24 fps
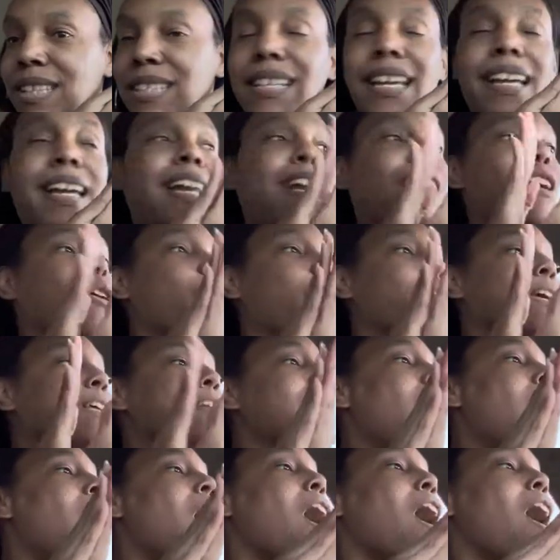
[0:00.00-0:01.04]
I gotta go in.
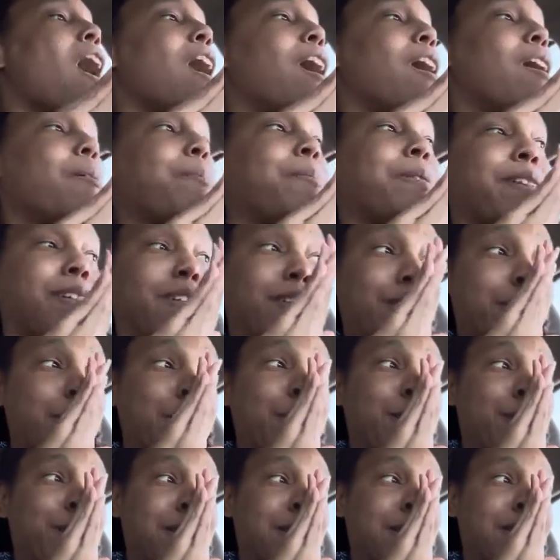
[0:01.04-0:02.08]
I'm here in a
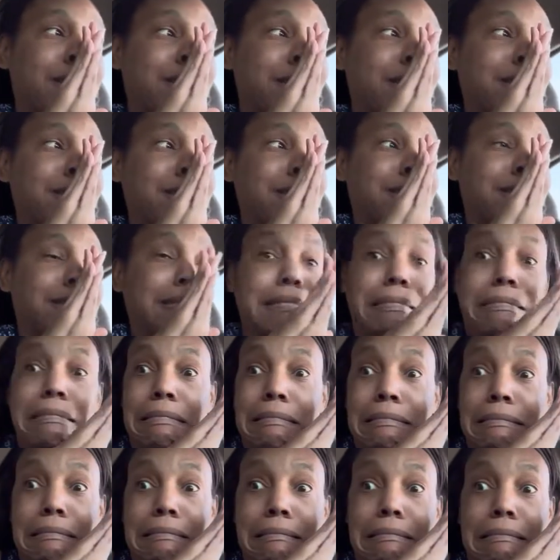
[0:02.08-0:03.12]
moment.
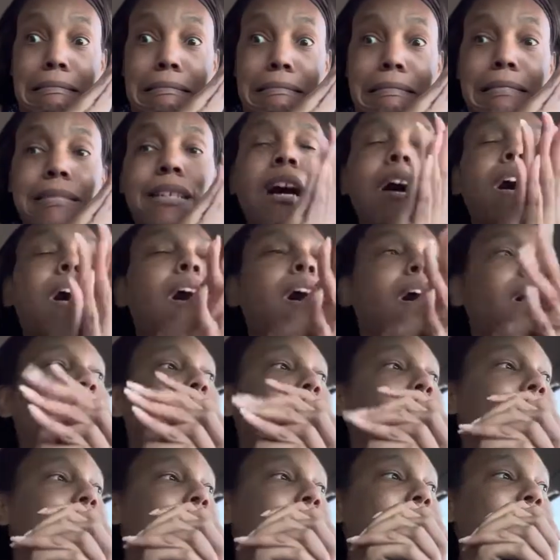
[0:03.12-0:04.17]

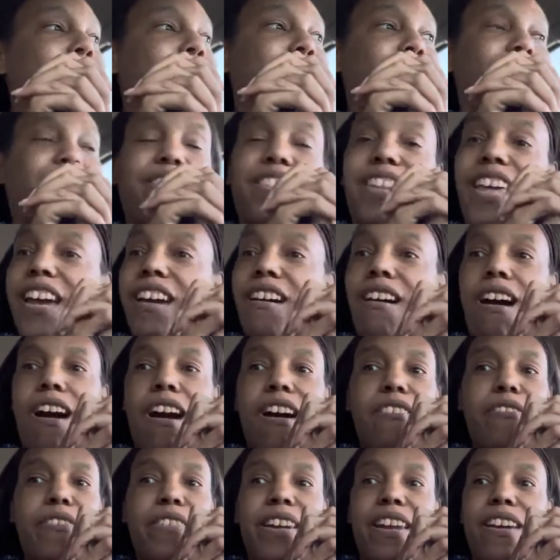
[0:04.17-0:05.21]
Turn that car
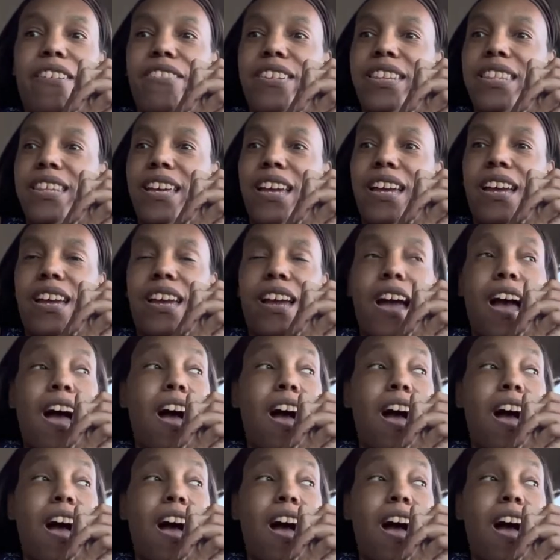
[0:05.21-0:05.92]
off and everything.